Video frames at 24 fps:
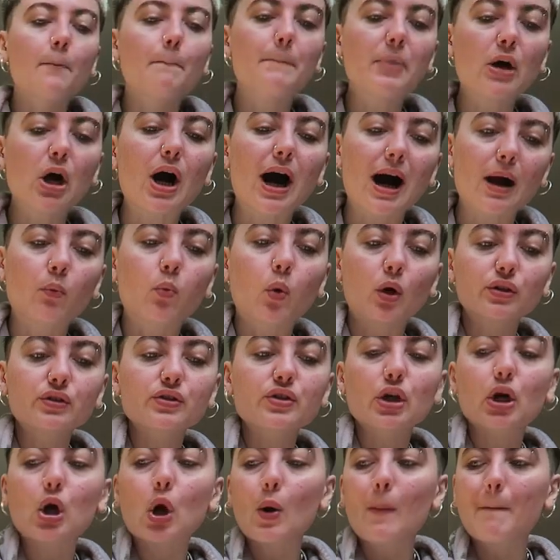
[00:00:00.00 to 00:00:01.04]
But I want
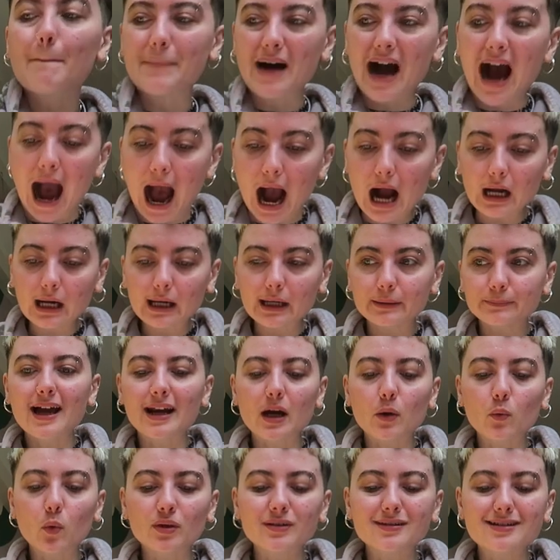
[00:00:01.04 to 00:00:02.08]
to go back
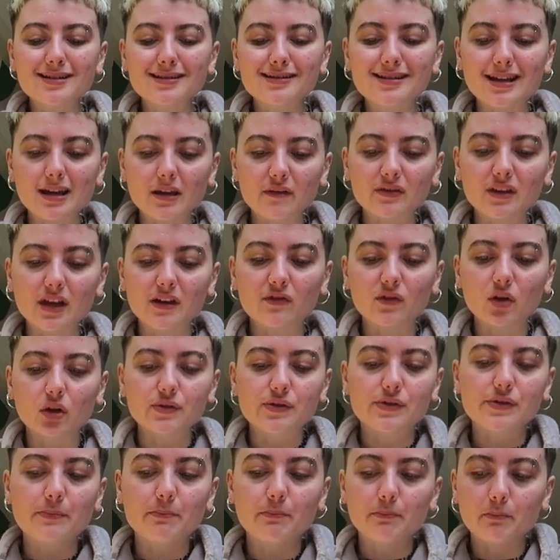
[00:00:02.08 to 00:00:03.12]
and I want to see if they've
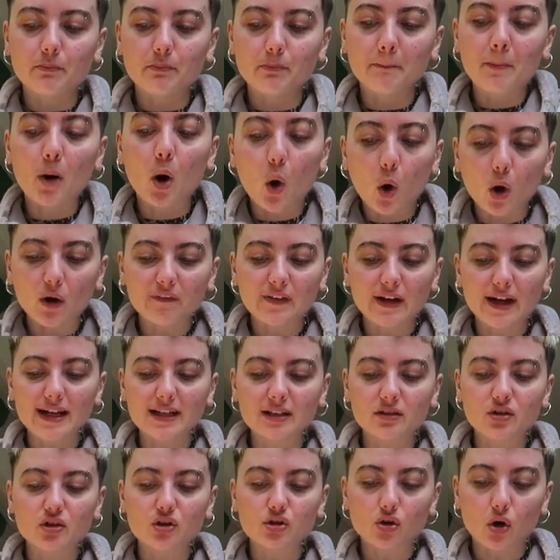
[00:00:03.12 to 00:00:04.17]
got some more of it
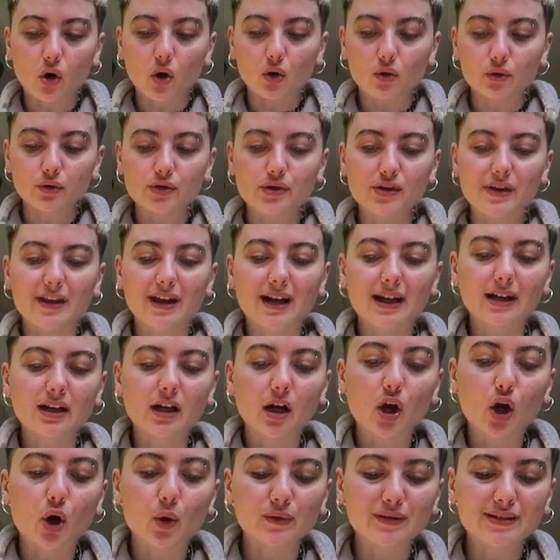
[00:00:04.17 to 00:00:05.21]
in store so that I
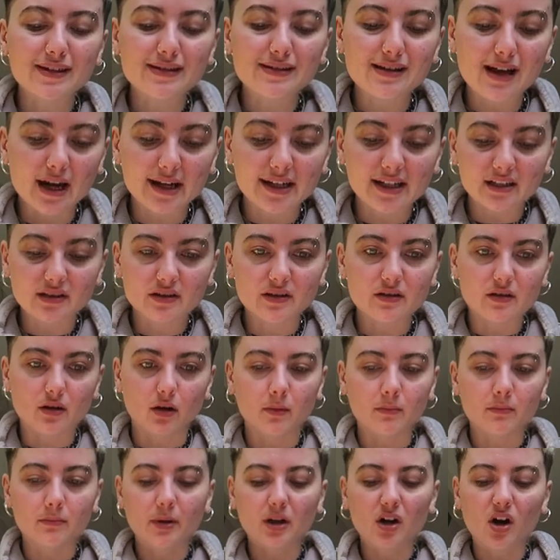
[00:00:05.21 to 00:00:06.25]
can go and sign
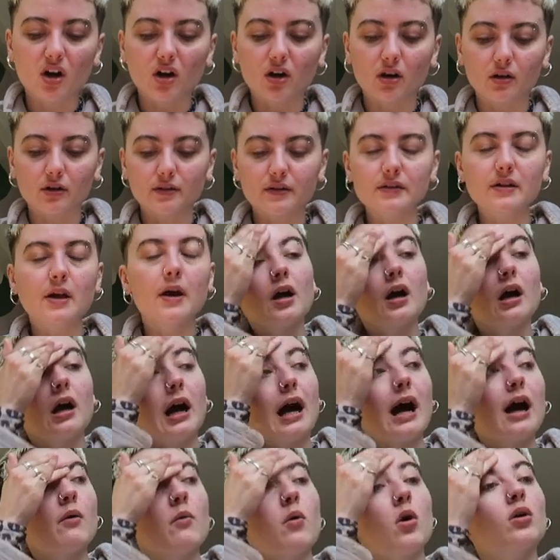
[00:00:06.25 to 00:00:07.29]
some because
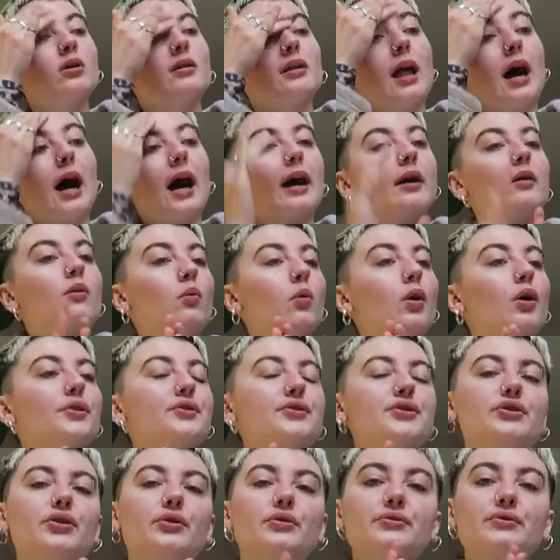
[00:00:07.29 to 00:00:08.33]
I won't lie,
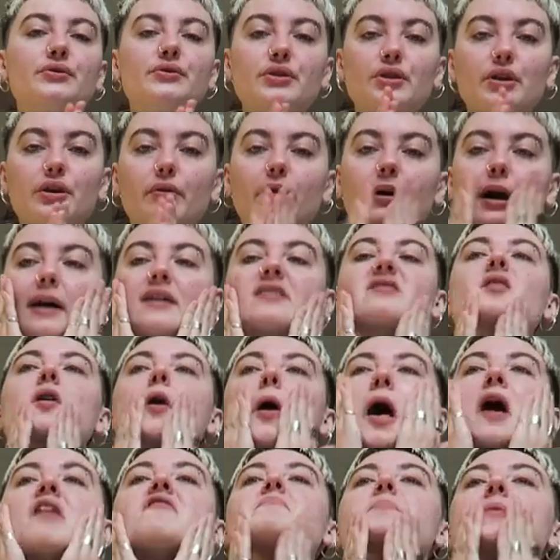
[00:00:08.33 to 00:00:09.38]
Waterstones Newcastle
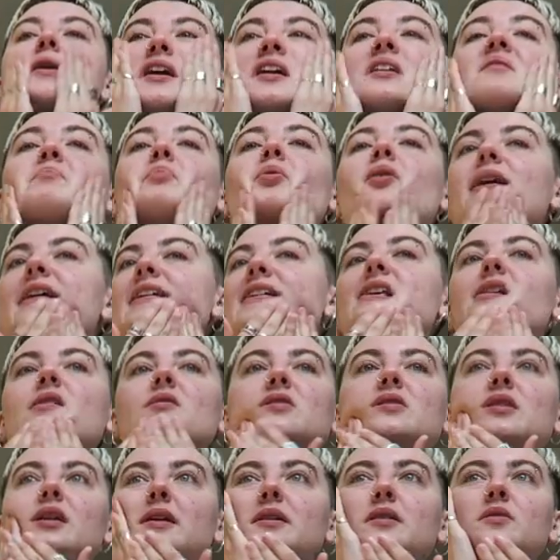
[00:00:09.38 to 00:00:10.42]
have been pretty
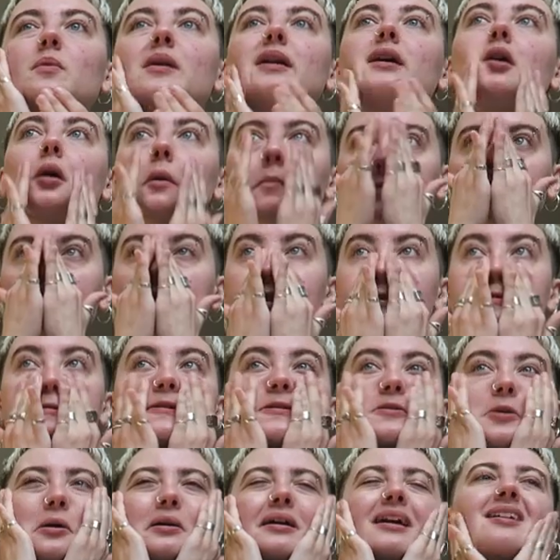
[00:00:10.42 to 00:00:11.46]
useless when it comes to
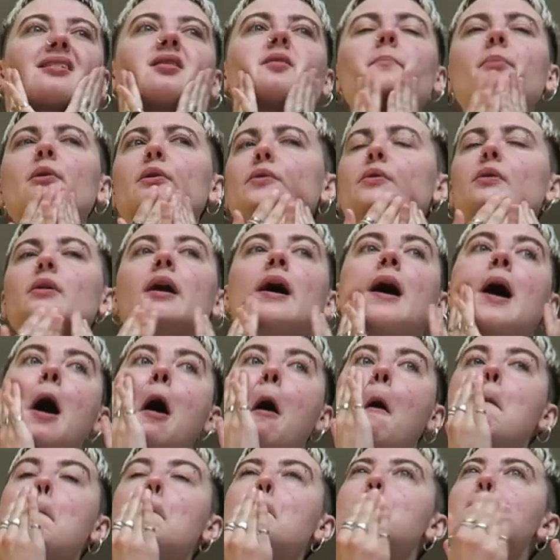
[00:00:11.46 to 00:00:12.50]
stocking the book
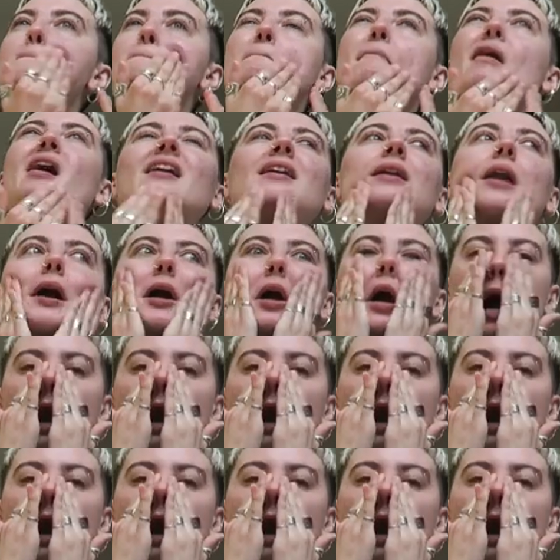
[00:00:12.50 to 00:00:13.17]
and like